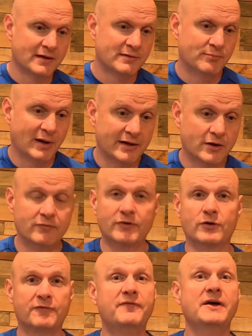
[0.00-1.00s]
by Governor
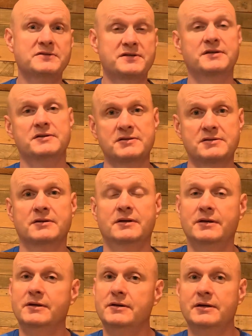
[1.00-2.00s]
Festus,
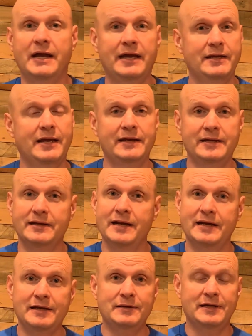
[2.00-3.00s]
and
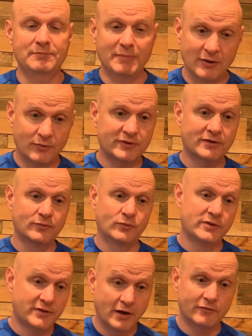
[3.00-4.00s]
he met
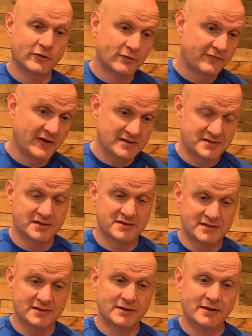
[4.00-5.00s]
with Governor
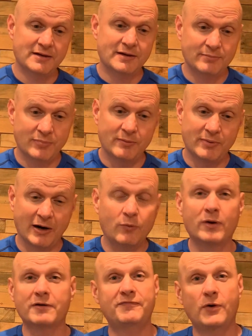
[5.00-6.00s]
Festus. But I
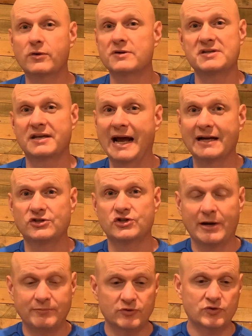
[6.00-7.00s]
want to focus in Acts
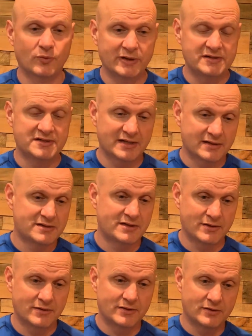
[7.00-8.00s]
chapter 26.
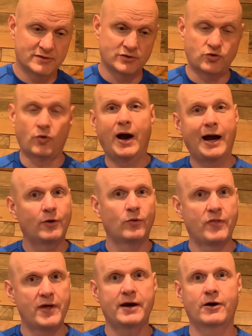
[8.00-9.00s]
There's a trial
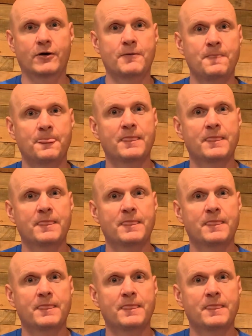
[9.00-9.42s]
there